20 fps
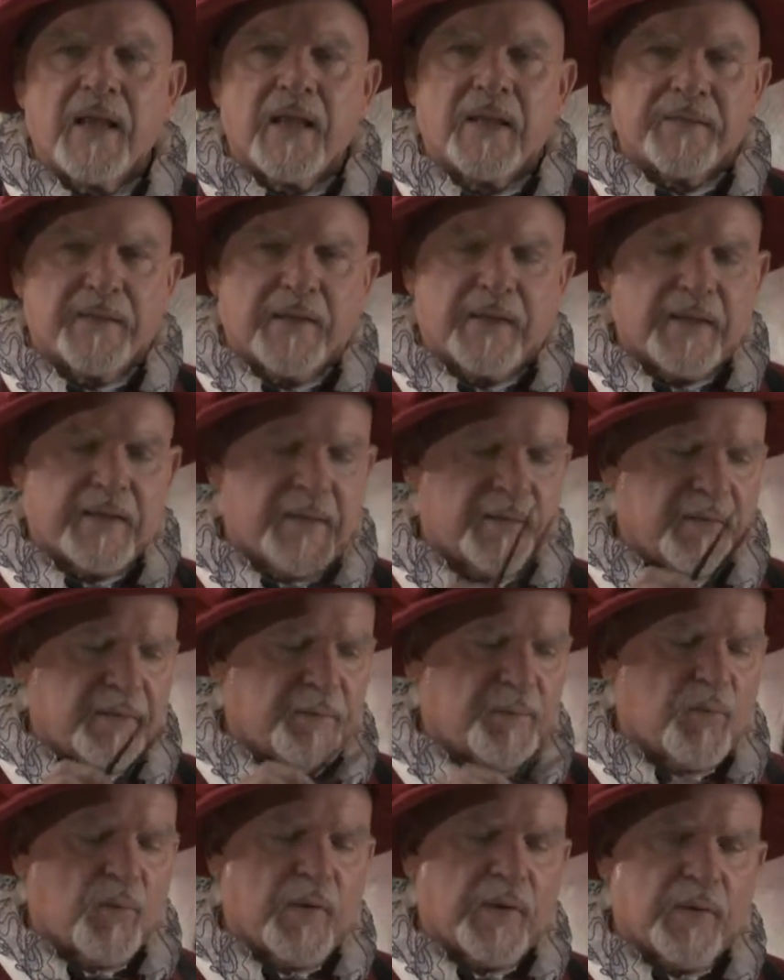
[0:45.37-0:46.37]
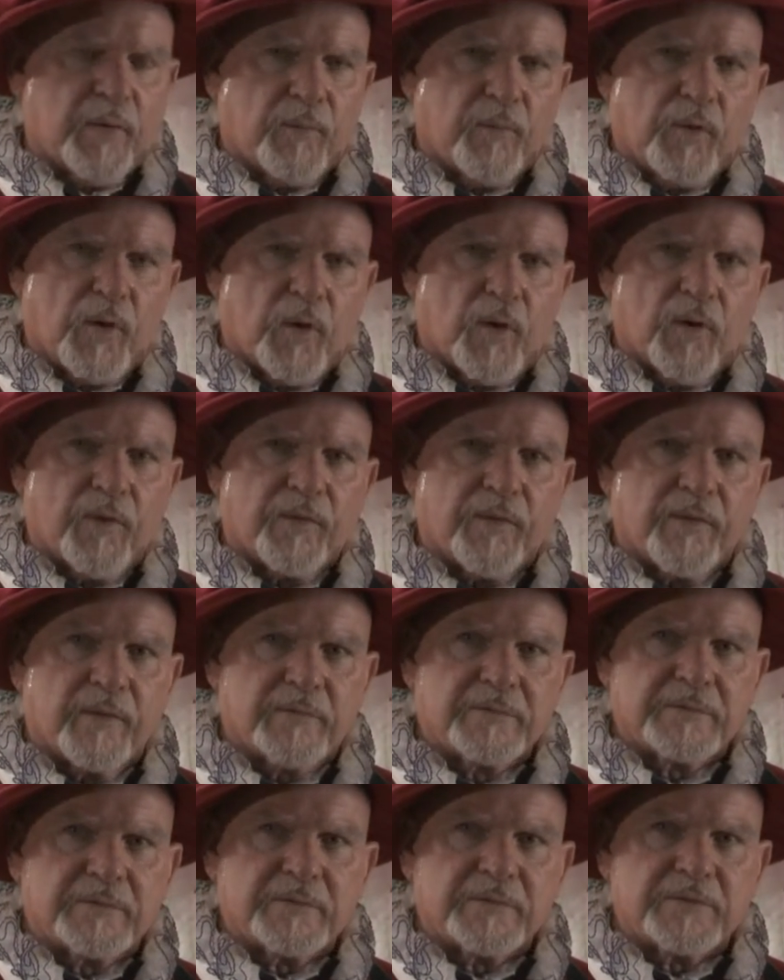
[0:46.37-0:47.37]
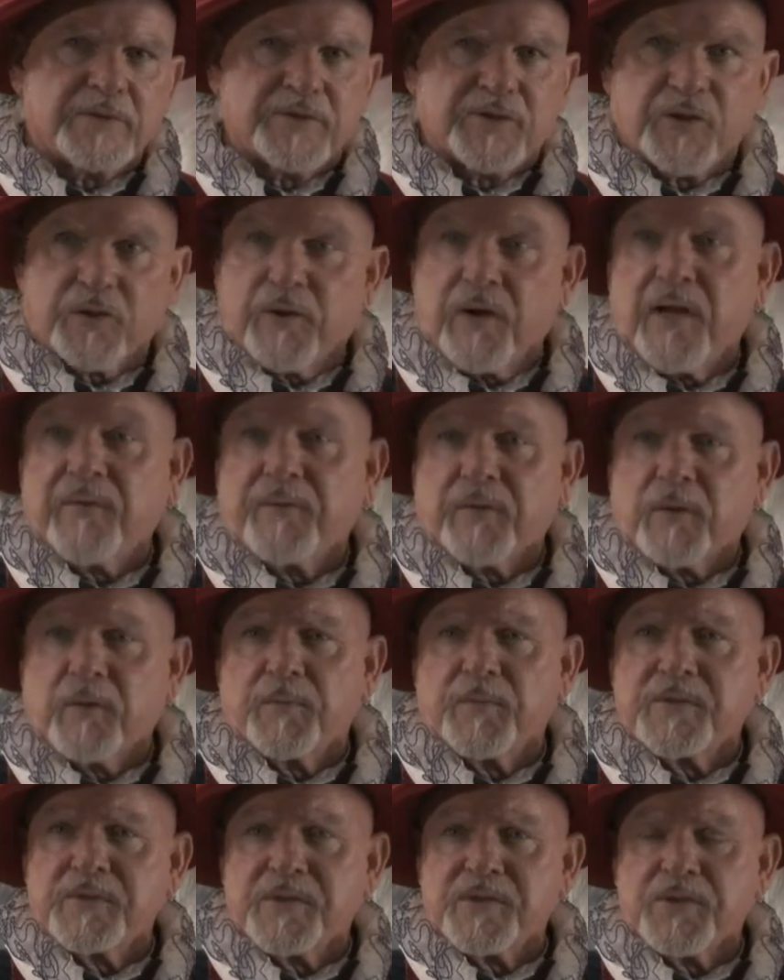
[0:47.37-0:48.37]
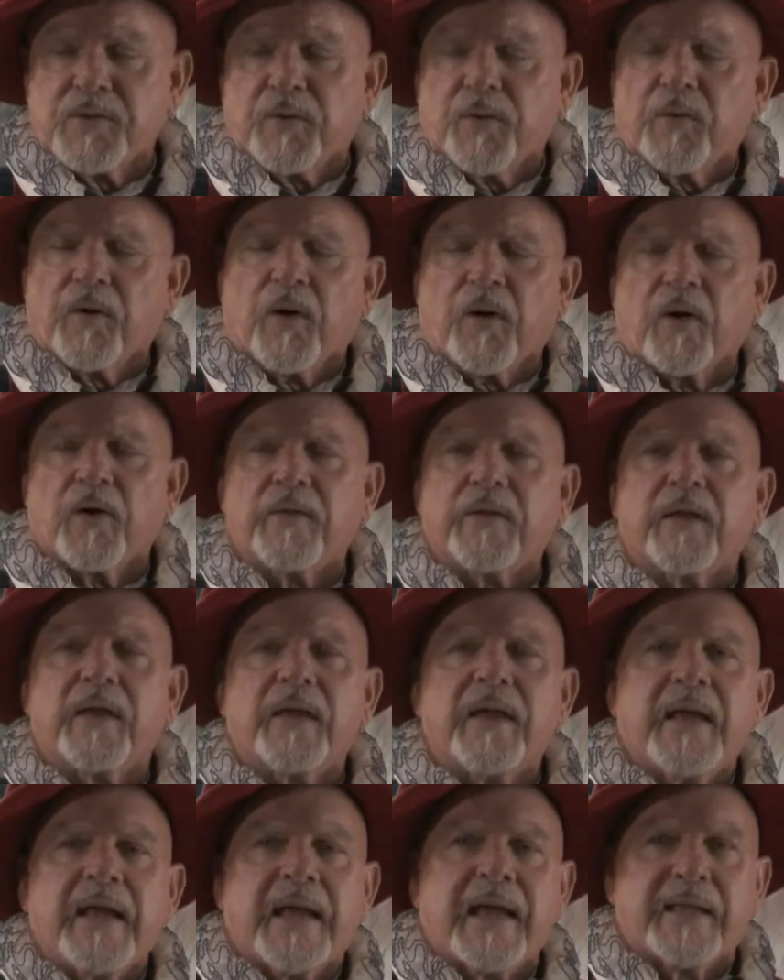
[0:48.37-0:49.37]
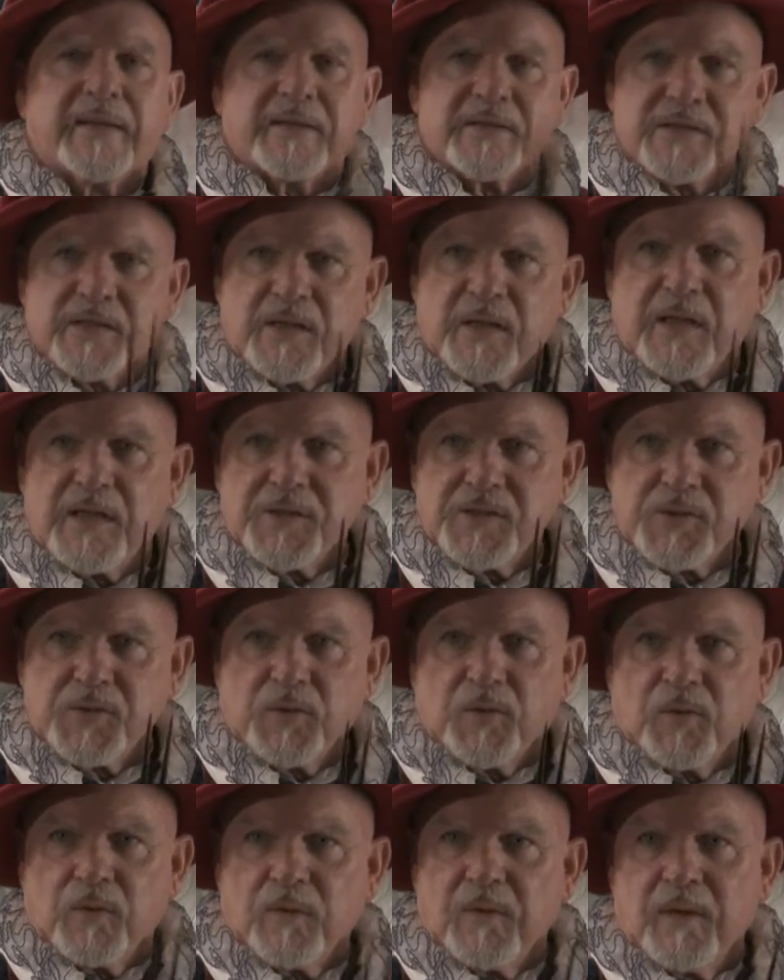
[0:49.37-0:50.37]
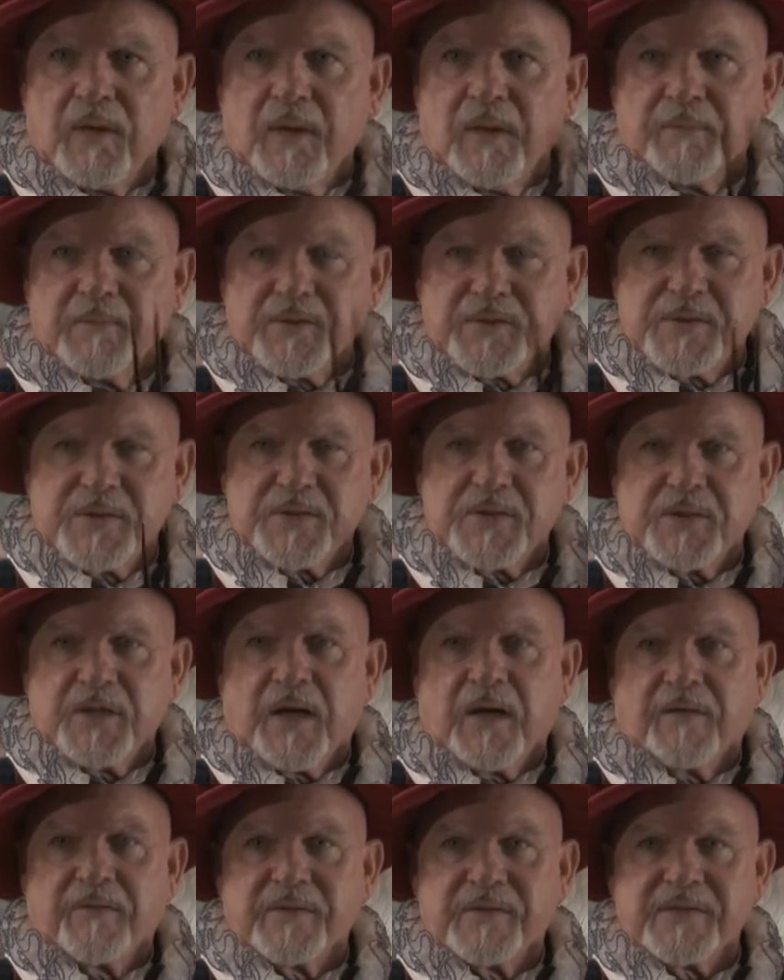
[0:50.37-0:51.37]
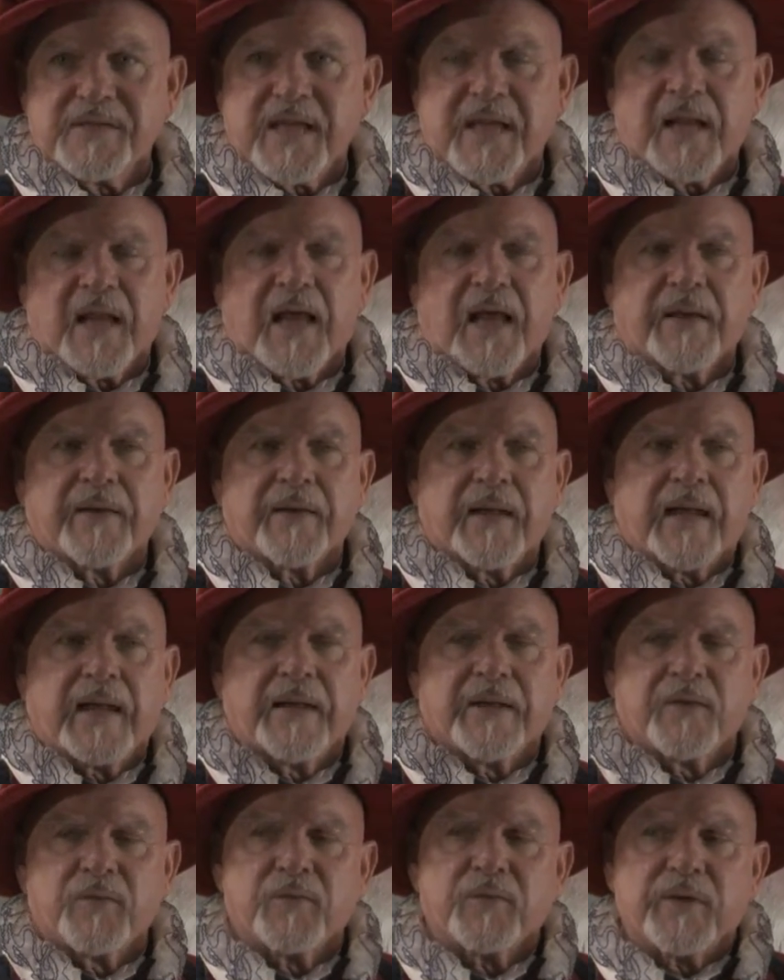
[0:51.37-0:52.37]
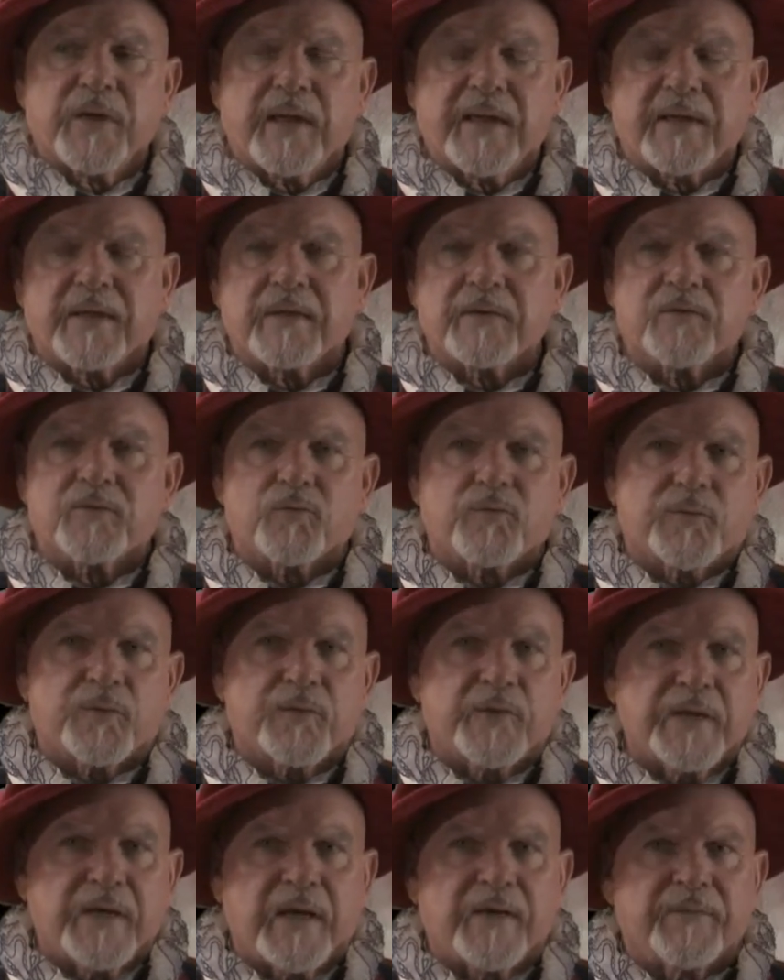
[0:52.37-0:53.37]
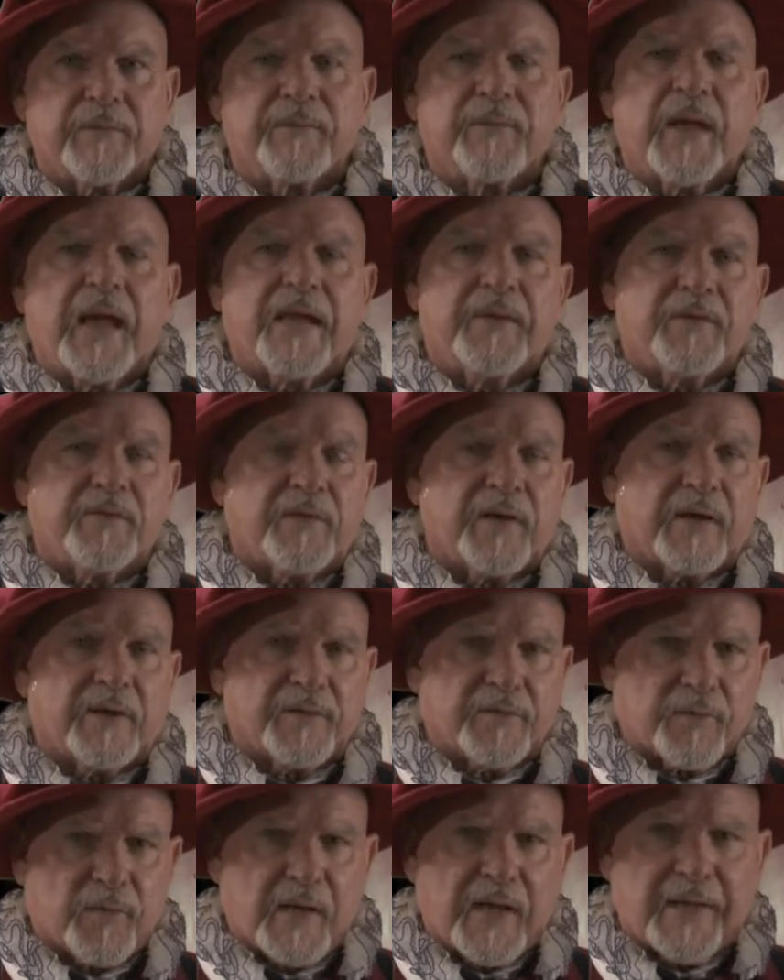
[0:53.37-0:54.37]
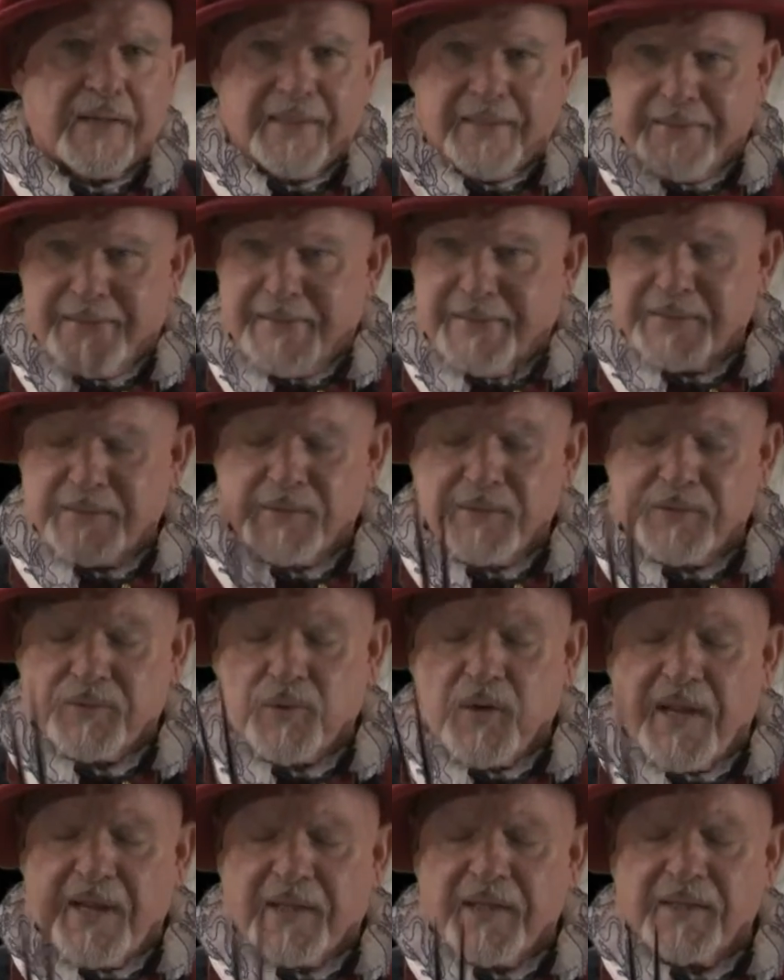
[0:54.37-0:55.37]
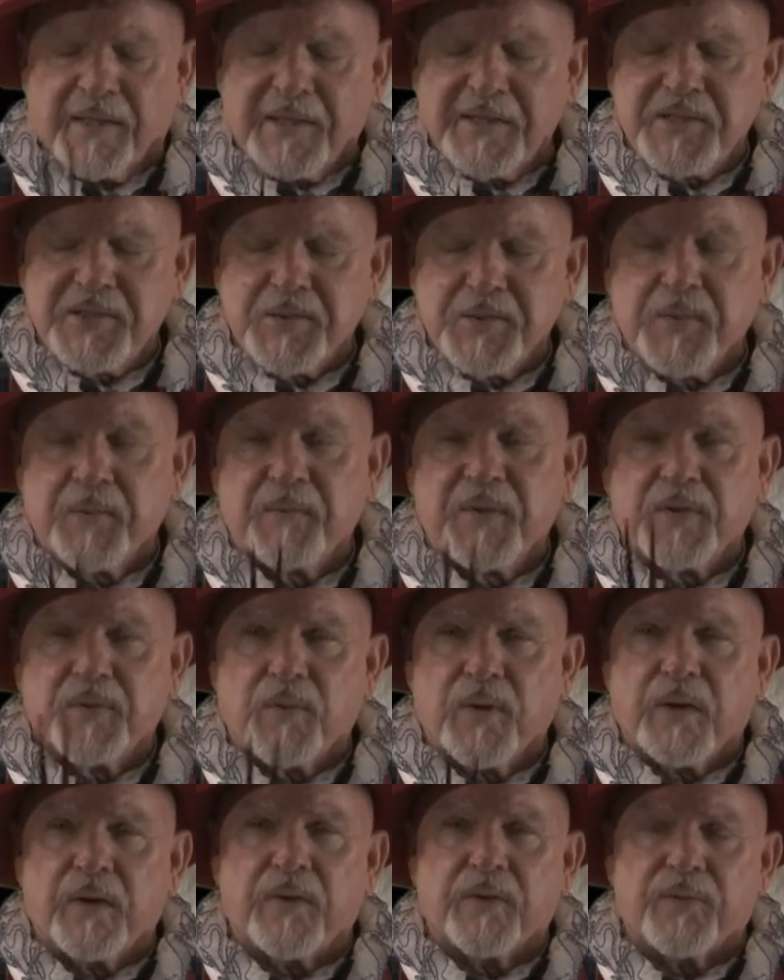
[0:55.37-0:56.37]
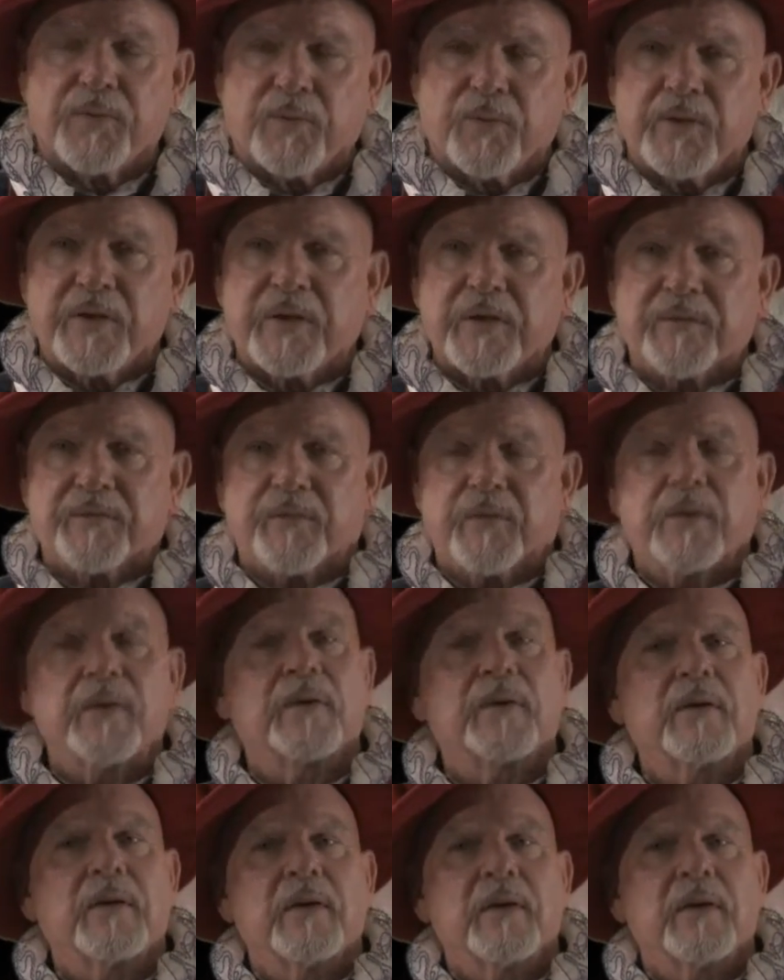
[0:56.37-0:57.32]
the, the point on Earth, the geographical position on Earth, and the celestial position of the satellite. And you take the three of them and you've got a triangula triangulation between the three different